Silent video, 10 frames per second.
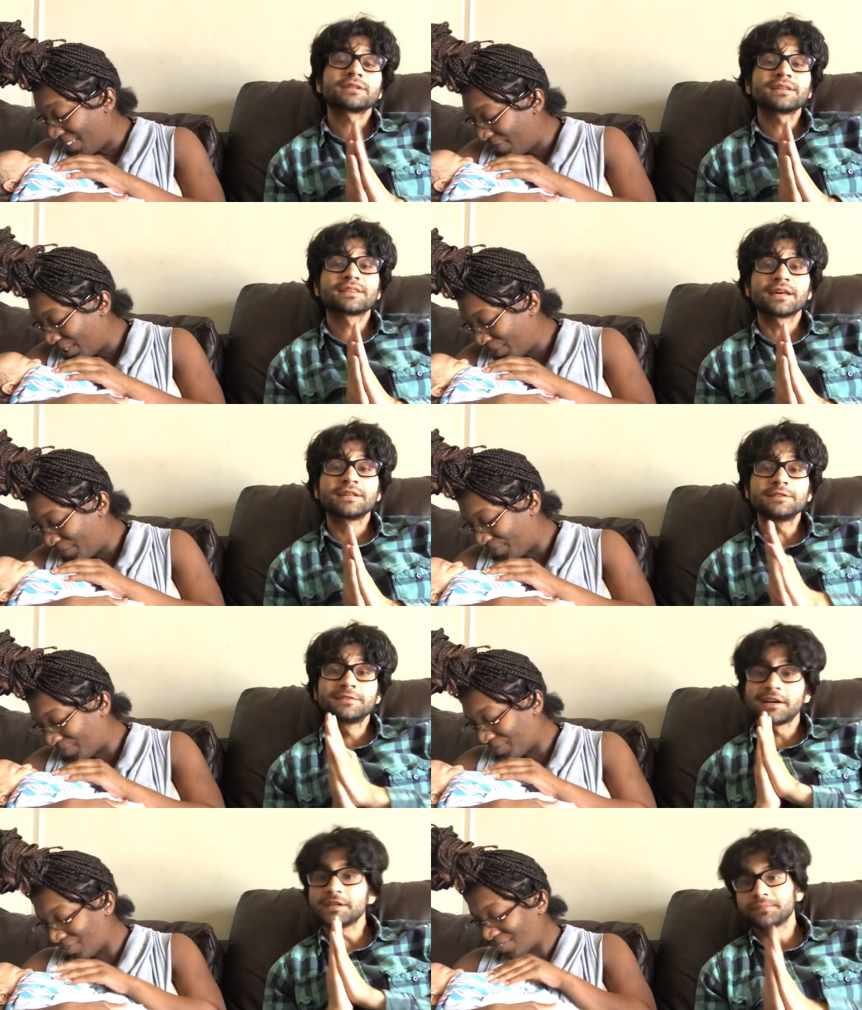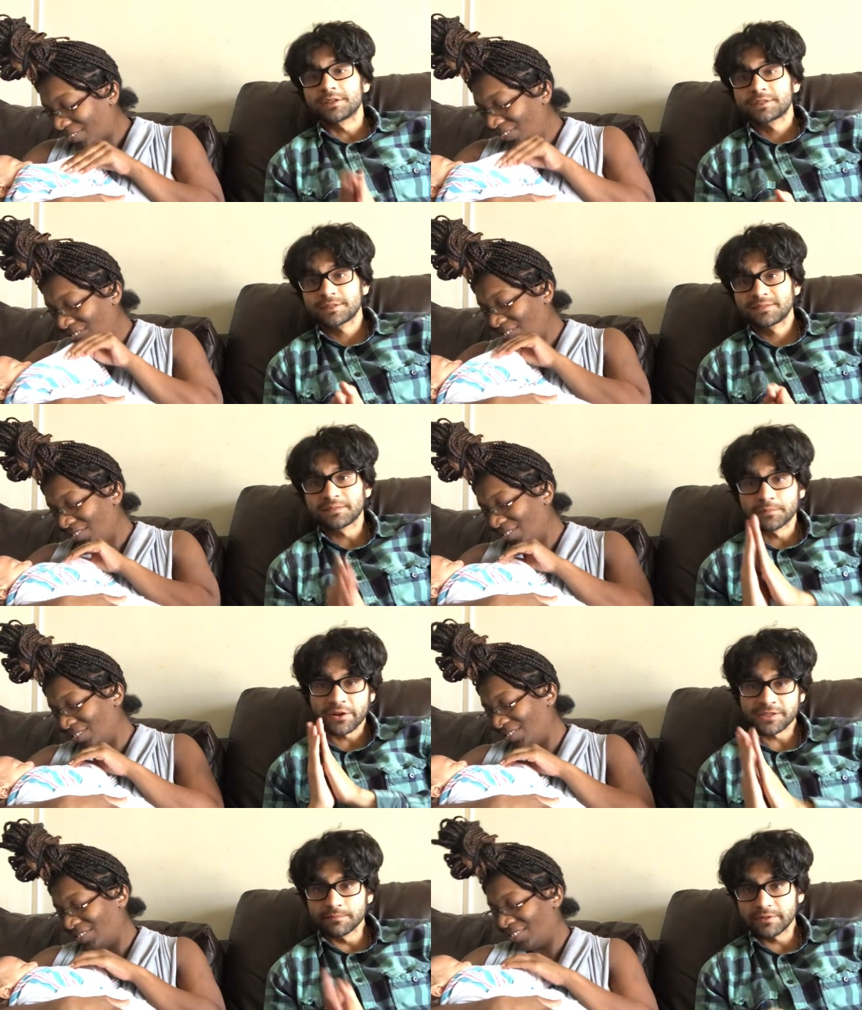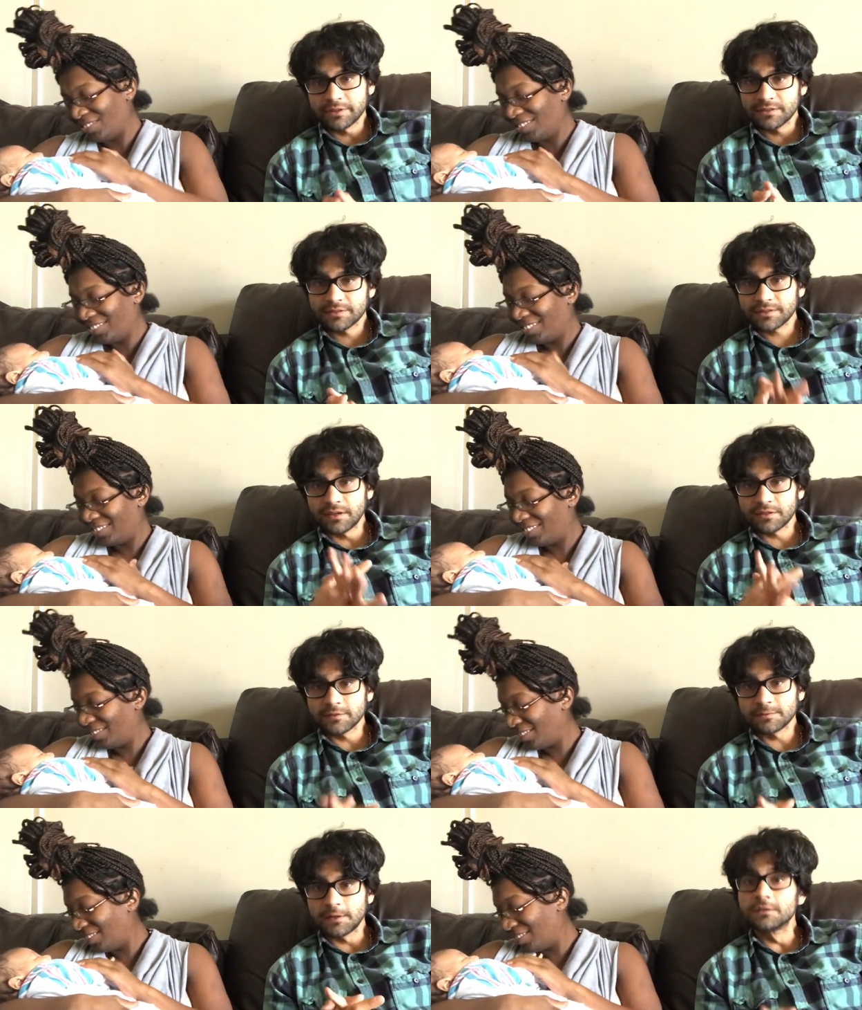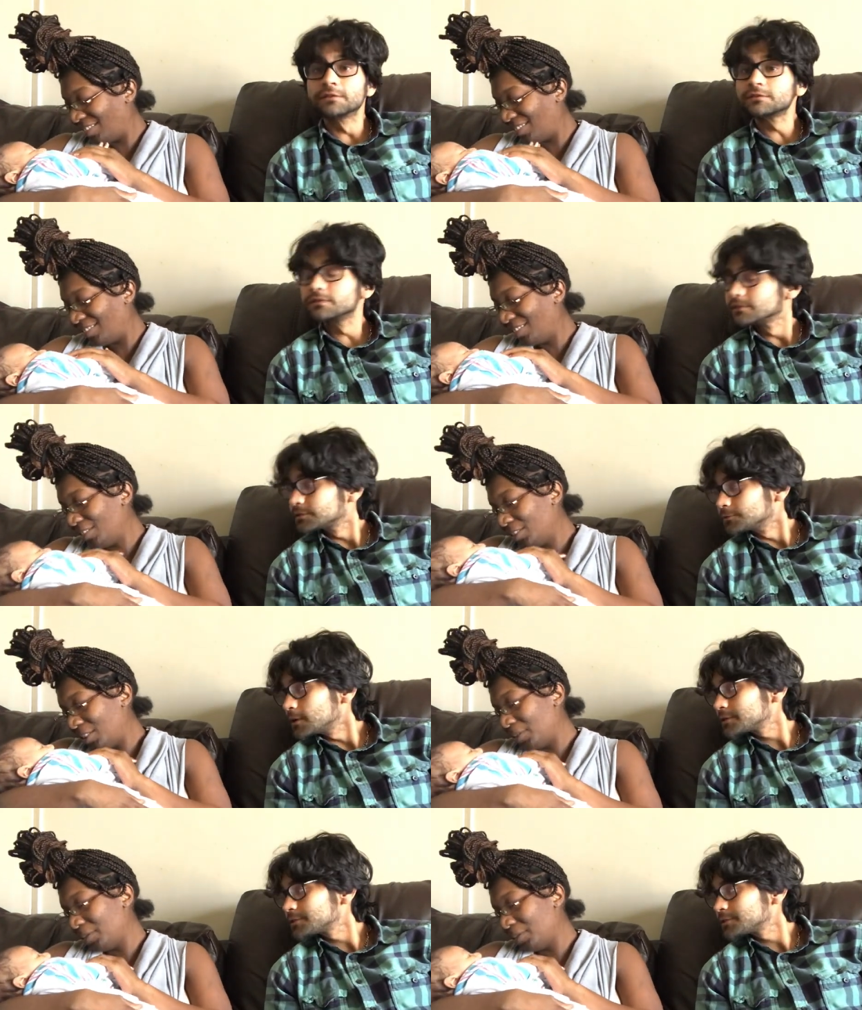Speaker 1: say thank you very much for pressing buttons on your phone to watch